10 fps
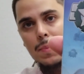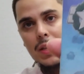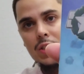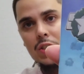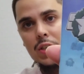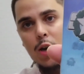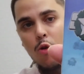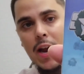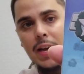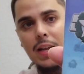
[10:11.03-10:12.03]
This is a
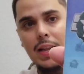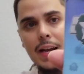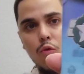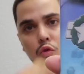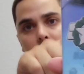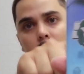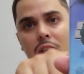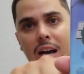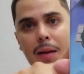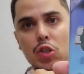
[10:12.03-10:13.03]
great like
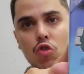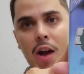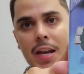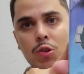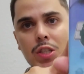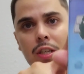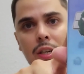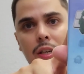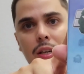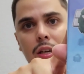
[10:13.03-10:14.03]
real-time
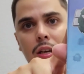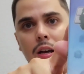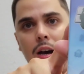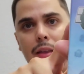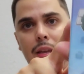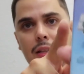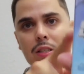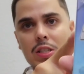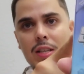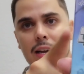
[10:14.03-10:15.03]
strategy. I think
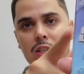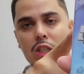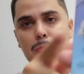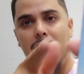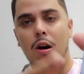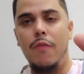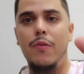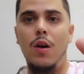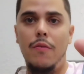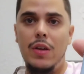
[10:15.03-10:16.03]
this is like a spin-off
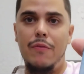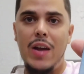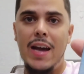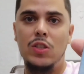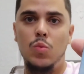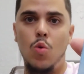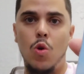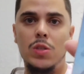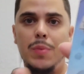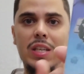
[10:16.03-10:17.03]
of Advance
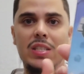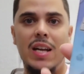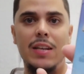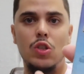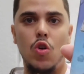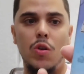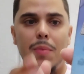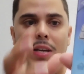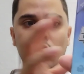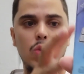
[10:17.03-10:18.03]
Wars, but it's not
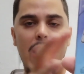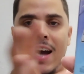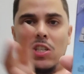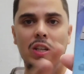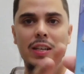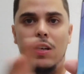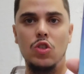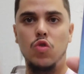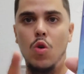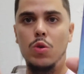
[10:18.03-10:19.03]
turn-based. You actually
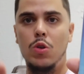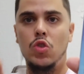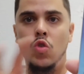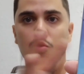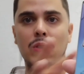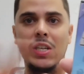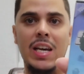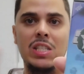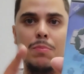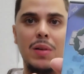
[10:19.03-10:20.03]
control your troops and
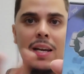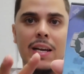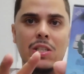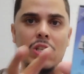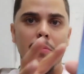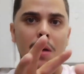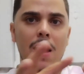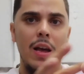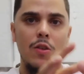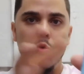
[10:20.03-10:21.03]
get to play as them.
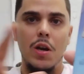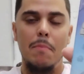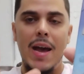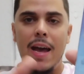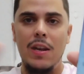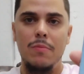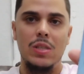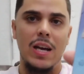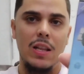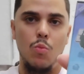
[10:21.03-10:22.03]
You command them,
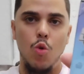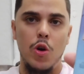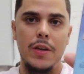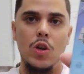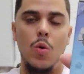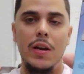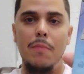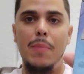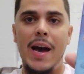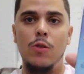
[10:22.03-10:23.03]
tell them where to go on the
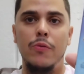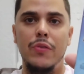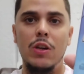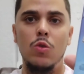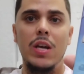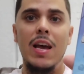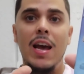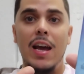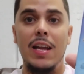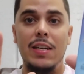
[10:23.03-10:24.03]
battlefield,
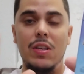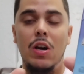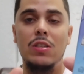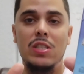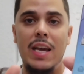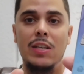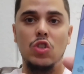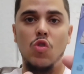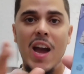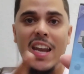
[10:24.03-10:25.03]
and it does take
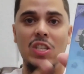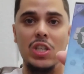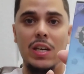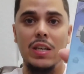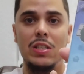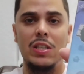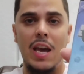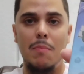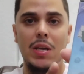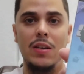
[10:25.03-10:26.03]
strategy in this
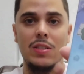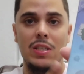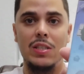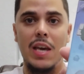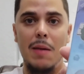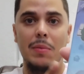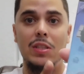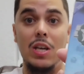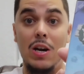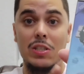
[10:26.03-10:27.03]
game because this game
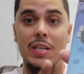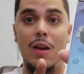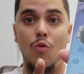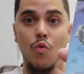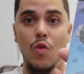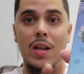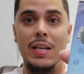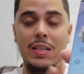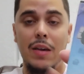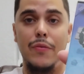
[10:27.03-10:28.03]
does get really
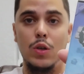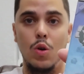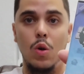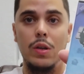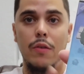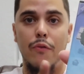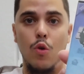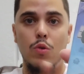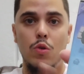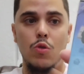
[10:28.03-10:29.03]
difficult the
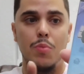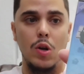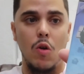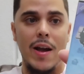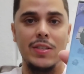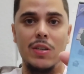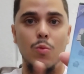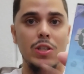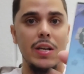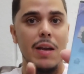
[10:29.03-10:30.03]
further you progress. I
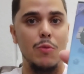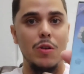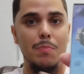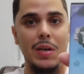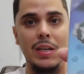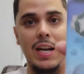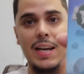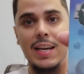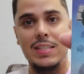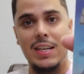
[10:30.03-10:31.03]
wasn't able to beat it. I
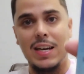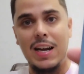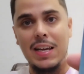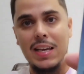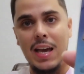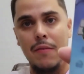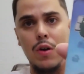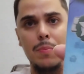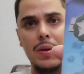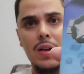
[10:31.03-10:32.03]
guess I kind of gave
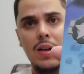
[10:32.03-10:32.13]
up.